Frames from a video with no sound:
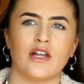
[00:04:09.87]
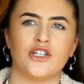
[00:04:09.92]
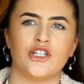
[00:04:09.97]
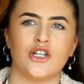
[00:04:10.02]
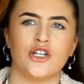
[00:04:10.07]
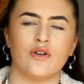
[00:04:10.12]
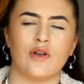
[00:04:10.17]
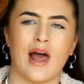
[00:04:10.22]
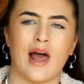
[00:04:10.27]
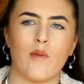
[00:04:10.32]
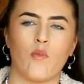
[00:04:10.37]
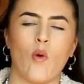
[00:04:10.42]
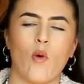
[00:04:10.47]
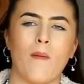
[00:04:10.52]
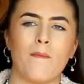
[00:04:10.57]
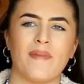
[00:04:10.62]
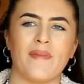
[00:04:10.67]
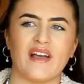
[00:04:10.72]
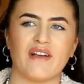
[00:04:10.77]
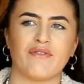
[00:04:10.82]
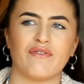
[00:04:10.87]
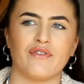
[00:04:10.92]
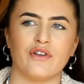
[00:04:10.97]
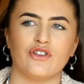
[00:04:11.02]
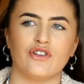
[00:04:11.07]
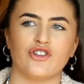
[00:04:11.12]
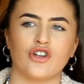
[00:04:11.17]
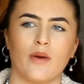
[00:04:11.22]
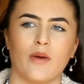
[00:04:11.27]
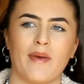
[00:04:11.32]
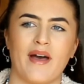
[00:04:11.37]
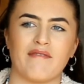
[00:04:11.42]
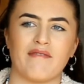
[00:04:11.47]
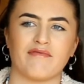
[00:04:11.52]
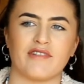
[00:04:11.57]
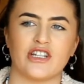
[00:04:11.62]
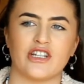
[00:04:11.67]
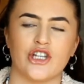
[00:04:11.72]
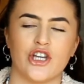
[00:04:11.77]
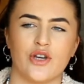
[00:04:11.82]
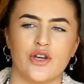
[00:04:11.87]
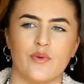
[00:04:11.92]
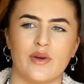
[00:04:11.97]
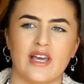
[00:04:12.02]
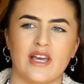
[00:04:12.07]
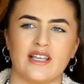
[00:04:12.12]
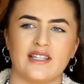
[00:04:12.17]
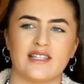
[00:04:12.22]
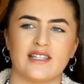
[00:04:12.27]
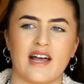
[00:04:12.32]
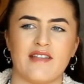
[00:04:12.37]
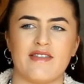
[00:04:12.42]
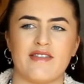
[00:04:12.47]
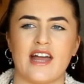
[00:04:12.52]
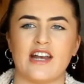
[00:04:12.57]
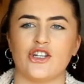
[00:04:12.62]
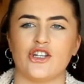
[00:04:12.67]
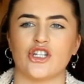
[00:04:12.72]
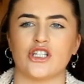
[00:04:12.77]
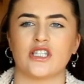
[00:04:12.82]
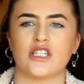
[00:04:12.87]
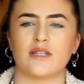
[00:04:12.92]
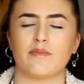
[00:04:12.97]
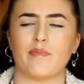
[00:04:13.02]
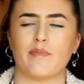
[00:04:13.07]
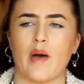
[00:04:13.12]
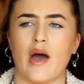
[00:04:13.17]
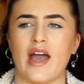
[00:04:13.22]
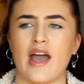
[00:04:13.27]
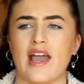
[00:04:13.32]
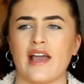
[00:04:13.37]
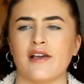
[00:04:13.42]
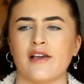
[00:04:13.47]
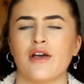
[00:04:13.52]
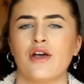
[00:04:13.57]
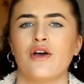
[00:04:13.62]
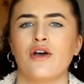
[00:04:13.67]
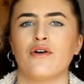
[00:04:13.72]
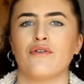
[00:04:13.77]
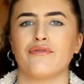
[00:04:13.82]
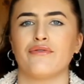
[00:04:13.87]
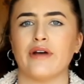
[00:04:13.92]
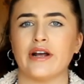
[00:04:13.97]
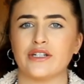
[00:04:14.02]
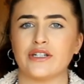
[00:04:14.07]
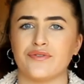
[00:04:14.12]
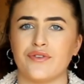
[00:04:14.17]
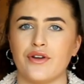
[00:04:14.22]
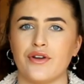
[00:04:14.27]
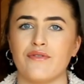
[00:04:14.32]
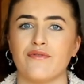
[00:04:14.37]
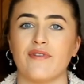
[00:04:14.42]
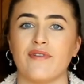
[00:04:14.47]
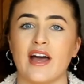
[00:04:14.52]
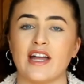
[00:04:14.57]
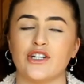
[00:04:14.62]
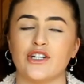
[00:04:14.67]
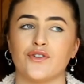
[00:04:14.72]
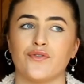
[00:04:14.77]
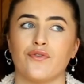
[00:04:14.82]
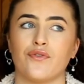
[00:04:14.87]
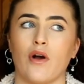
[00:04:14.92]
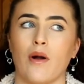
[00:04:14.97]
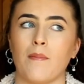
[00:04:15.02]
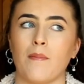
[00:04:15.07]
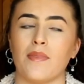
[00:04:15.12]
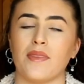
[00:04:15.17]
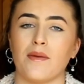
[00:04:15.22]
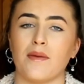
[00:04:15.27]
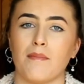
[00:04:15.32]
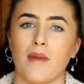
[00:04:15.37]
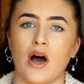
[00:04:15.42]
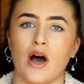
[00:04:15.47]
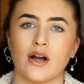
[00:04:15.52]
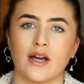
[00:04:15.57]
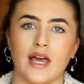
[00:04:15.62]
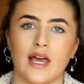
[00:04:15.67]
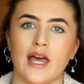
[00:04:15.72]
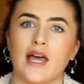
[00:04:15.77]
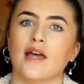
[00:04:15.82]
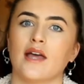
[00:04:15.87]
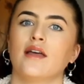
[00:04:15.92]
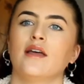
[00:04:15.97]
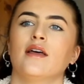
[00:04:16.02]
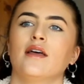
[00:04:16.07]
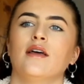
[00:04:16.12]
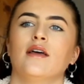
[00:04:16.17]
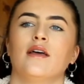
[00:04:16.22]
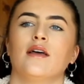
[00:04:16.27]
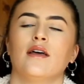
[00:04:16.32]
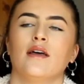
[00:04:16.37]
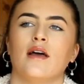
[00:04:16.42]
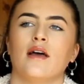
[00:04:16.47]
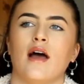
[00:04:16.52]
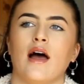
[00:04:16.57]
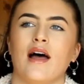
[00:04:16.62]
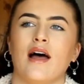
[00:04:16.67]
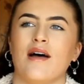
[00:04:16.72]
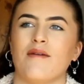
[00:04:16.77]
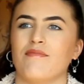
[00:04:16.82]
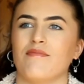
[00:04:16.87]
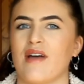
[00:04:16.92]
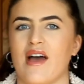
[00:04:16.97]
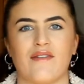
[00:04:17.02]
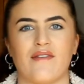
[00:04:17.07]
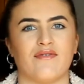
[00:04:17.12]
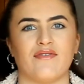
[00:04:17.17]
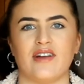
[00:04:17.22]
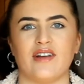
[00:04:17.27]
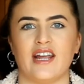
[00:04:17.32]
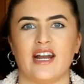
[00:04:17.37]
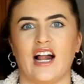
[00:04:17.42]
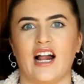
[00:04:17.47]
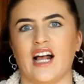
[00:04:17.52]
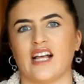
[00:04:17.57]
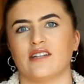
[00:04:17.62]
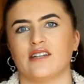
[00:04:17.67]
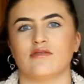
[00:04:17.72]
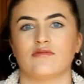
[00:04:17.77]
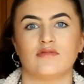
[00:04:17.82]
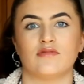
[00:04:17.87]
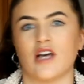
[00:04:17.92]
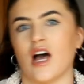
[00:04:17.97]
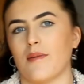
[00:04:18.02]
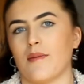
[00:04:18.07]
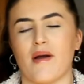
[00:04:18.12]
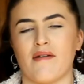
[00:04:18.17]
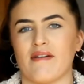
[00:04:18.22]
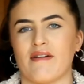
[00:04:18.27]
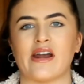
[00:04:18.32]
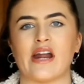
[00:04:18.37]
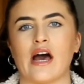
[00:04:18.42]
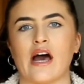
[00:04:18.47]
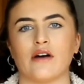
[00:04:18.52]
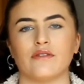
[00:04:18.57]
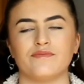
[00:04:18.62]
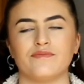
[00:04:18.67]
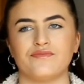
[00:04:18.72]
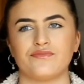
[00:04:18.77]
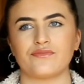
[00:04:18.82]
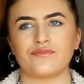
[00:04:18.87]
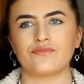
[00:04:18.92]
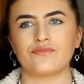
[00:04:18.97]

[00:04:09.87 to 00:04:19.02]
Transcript: do like one big food shop every 2 weeks and then just buying fresh fruit and veg from the market every like time I ran out.